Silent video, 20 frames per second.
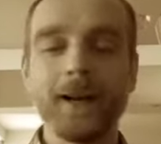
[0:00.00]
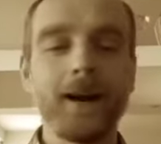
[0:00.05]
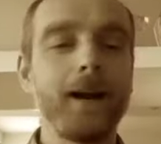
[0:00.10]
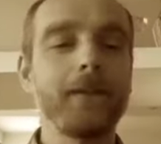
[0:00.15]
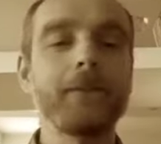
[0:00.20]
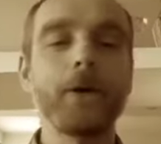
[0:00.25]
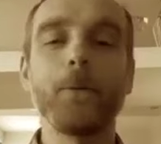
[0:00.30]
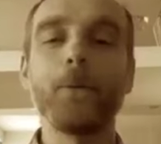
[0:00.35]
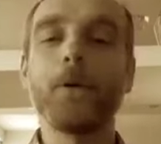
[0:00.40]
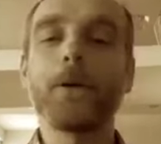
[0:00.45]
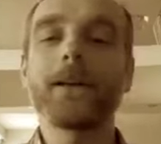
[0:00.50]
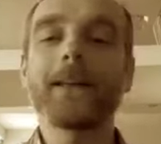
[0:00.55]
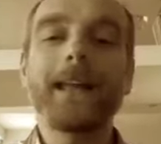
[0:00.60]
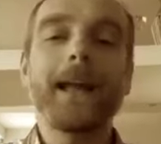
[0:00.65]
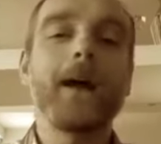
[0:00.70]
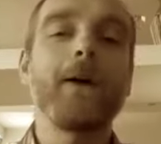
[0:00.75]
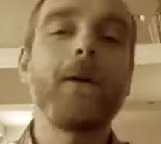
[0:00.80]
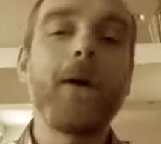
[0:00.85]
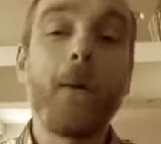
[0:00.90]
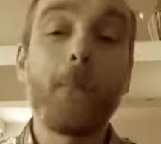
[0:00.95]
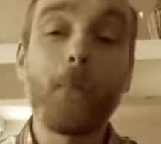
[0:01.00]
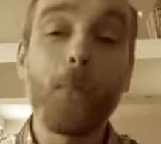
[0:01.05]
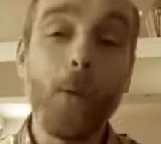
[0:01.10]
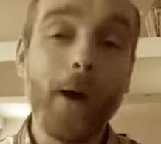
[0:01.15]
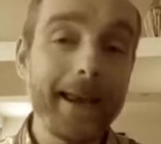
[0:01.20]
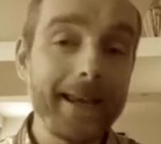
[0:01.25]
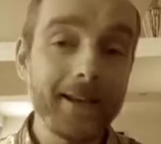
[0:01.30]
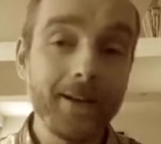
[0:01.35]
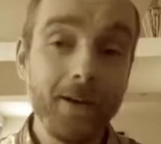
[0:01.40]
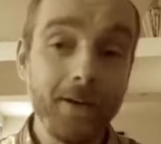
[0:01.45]
I've got one account on
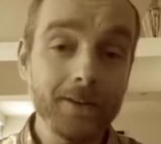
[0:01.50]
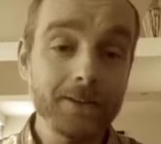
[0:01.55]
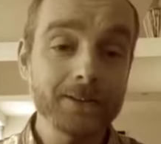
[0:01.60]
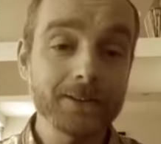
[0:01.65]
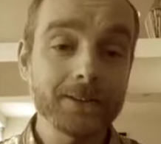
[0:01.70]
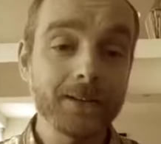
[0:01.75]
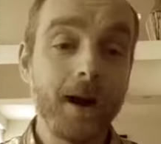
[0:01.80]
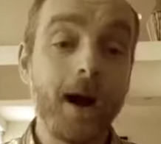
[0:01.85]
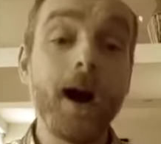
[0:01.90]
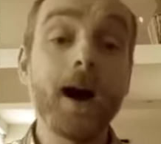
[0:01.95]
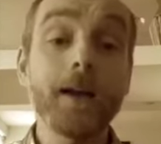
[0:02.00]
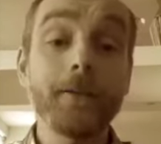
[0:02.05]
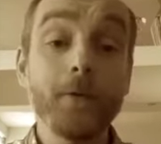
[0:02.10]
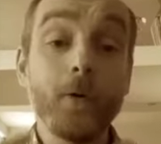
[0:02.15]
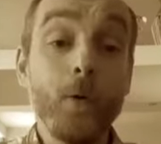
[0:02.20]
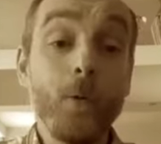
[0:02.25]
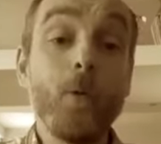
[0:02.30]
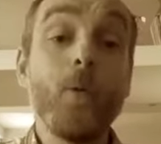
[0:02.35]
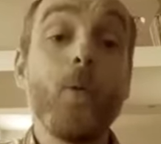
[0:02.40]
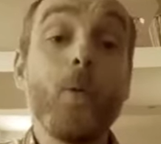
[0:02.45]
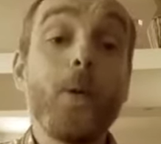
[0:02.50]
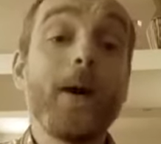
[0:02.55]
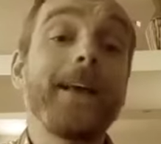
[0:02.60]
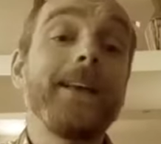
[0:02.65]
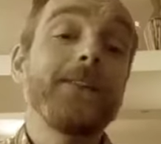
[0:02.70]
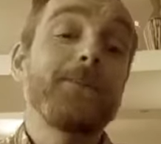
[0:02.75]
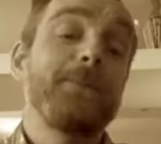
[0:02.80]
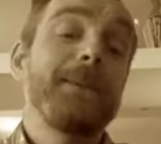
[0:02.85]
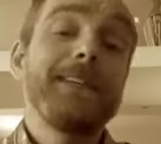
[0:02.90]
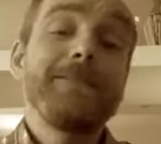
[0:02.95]
weight loss. I've
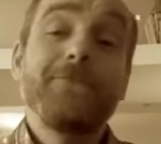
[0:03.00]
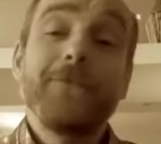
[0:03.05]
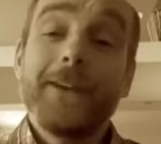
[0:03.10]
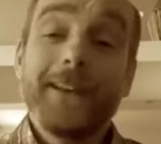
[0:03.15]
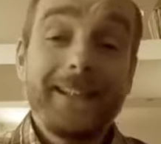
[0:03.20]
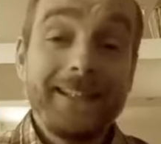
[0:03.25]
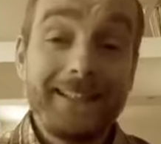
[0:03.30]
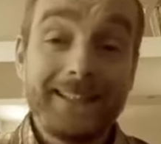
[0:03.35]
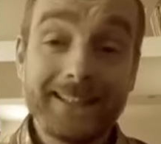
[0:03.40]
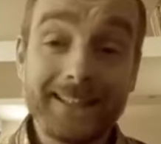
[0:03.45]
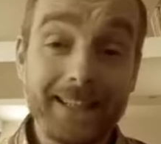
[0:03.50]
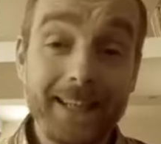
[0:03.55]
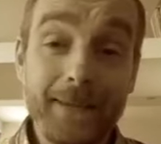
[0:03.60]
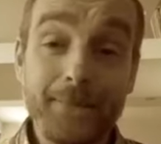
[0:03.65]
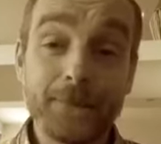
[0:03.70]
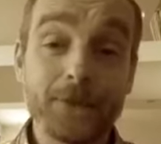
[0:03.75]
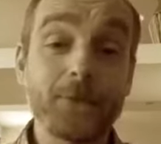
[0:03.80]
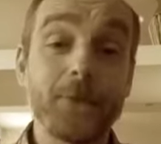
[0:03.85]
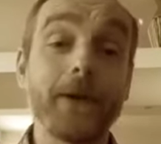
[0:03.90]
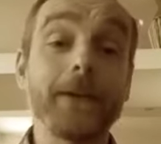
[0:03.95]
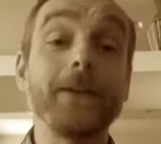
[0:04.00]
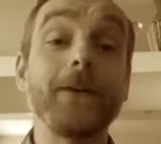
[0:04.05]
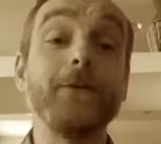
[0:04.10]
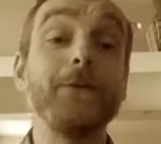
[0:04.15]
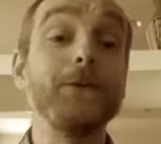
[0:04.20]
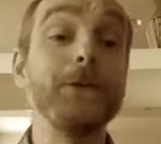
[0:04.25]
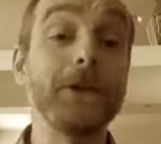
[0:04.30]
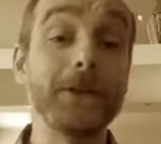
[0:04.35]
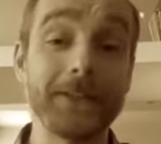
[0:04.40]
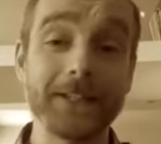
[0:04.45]
always been really slim, so I know
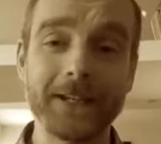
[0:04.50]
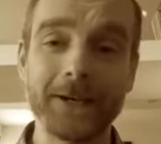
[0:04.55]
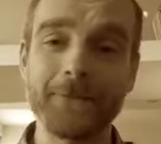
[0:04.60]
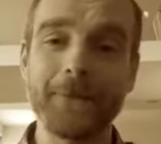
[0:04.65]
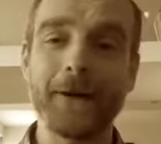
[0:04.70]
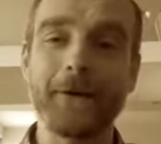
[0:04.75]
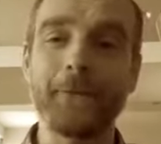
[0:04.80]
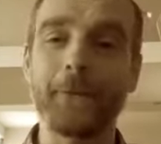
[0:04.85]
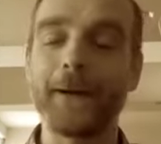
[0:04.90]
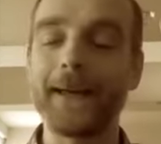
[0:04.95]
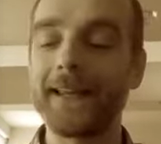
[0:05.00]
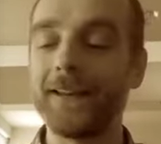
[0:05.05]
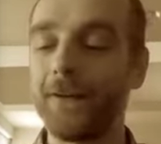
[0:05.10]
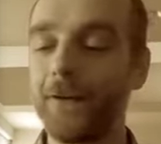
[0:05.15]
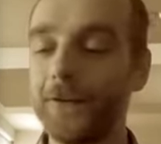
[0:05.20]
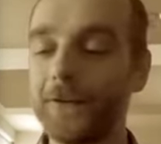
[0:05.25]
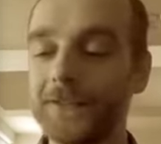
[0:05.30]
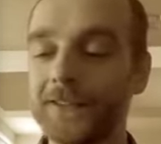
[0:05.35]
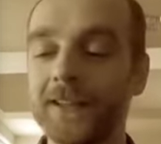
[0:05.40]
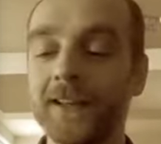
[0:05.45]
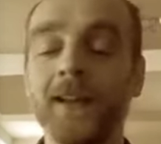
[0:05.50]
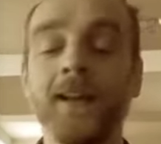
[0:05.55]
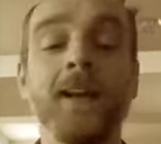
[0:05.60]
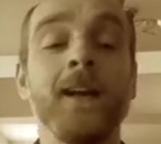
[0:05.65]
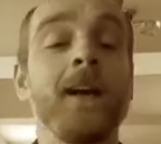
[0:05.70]
nothing about weight loss.